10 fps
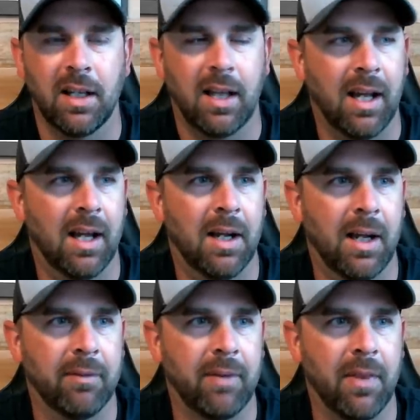
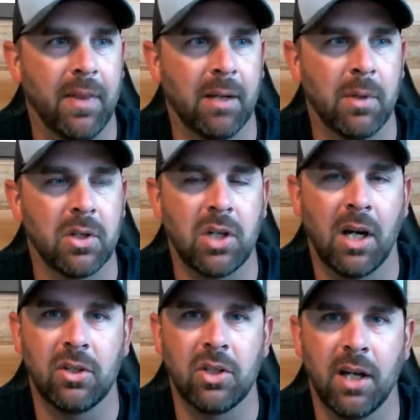Uh, I, I think I'm going to
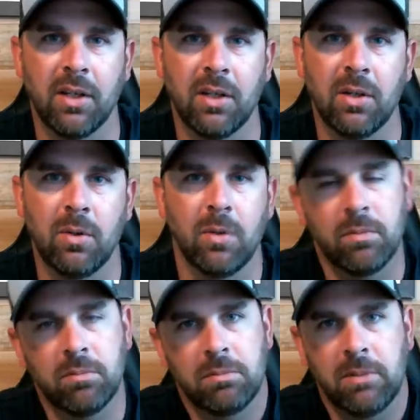start trying to do,
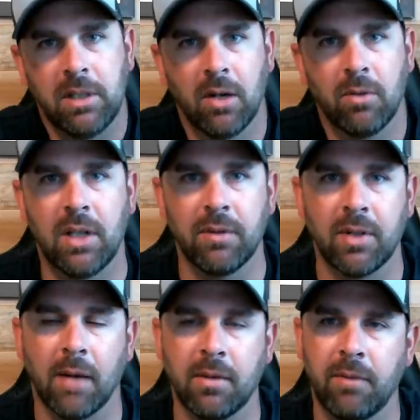you know, different
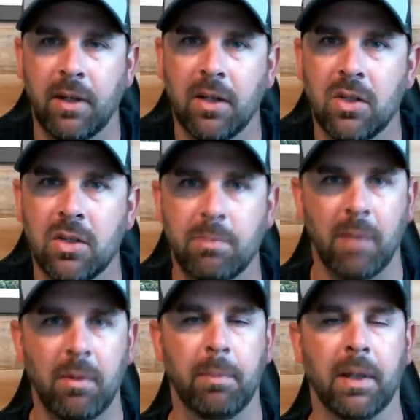types of videos,
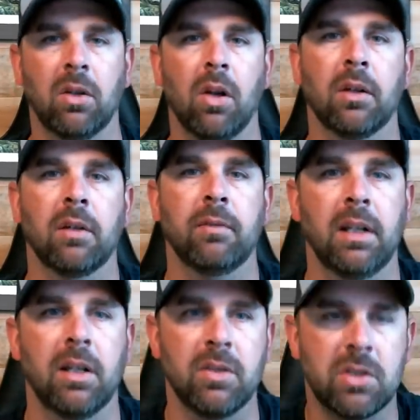maybe bigger, longer
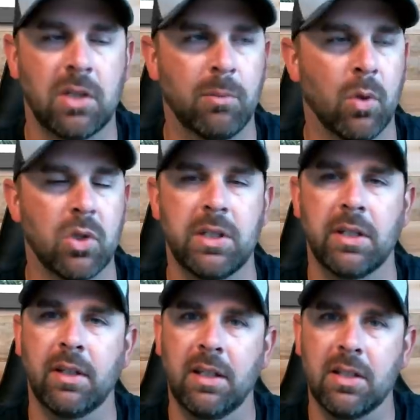videos or more
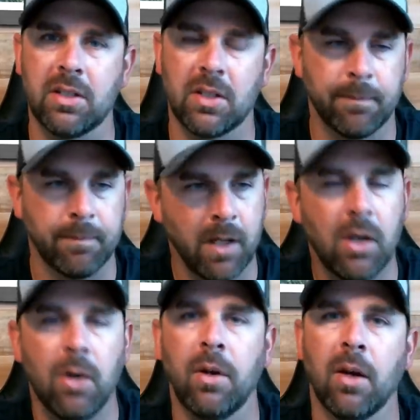series, or
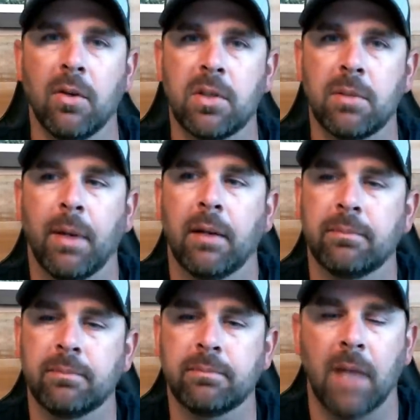who knows. But
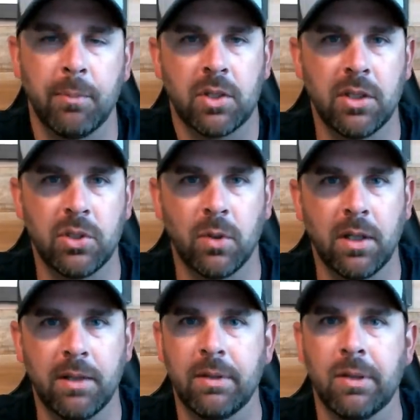I'm just going to enjoy
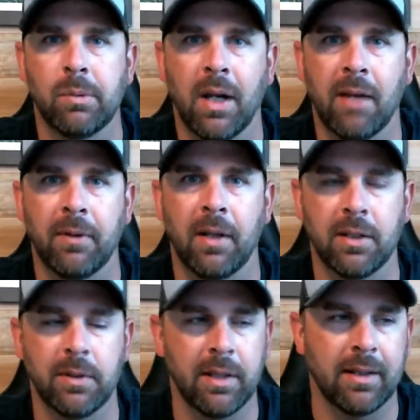it and do what I feel like
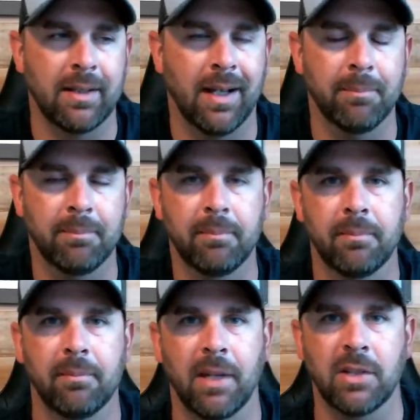doing at the time.
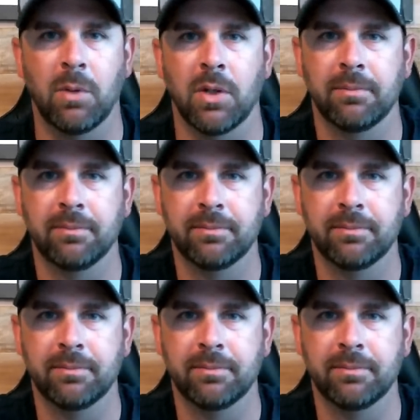Thanks for watching.